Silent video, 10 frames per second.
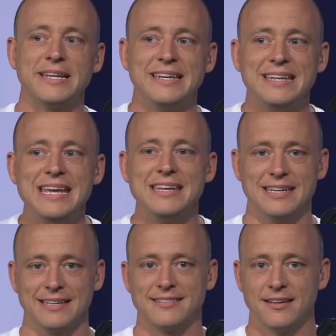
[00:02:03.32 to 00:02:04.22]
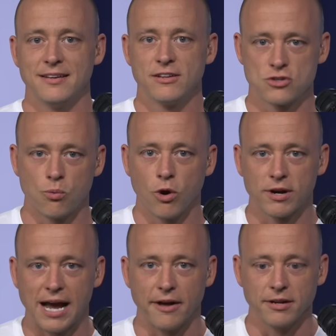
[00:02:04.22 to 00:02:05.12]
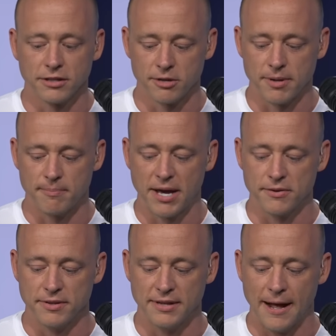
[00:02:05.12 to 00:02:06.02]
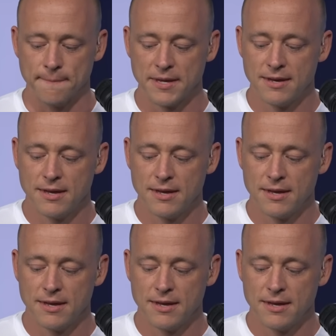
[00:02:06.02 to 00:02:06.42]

needed it to work out a little bit better than that.